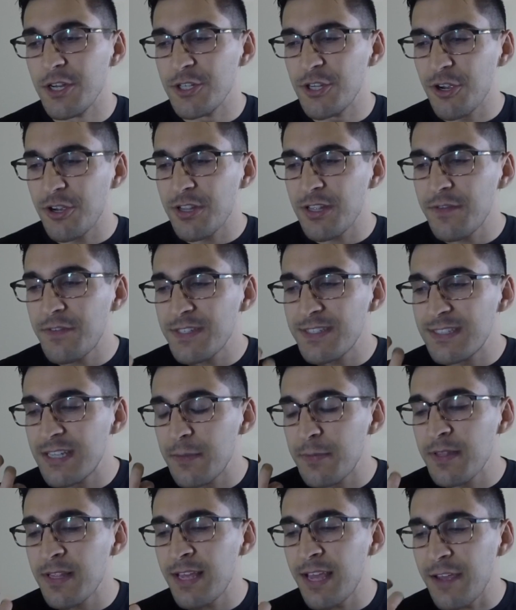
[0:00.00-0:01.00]
Dark leaf is
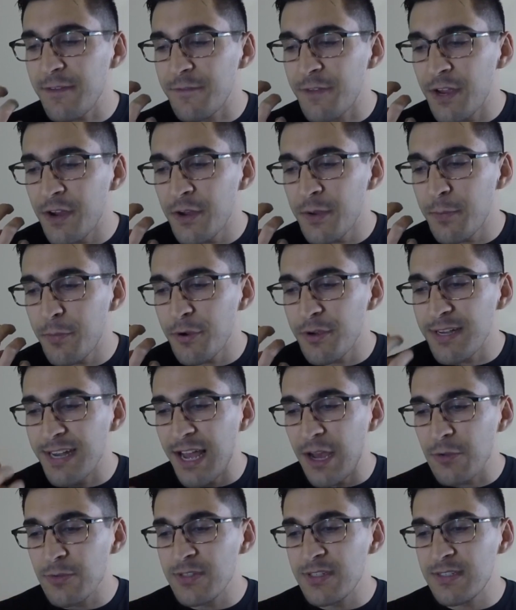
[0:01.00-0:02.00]
typically a very
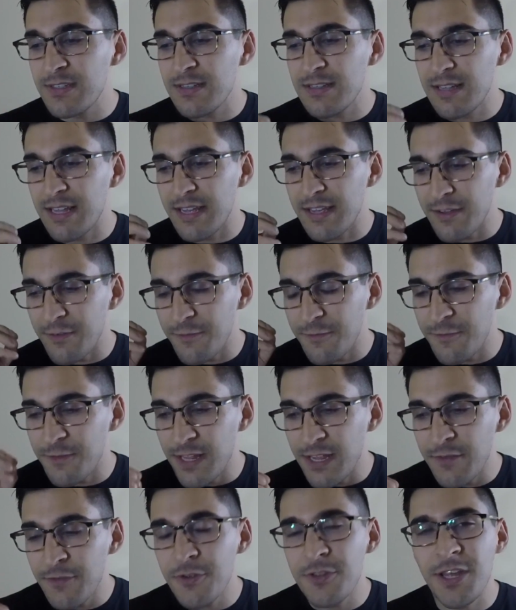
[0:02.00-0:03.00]
pronounced like
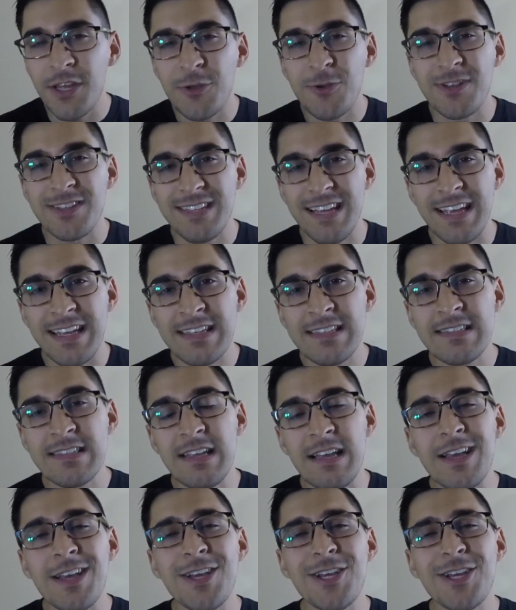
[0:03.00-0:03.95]
flavor that you can taste.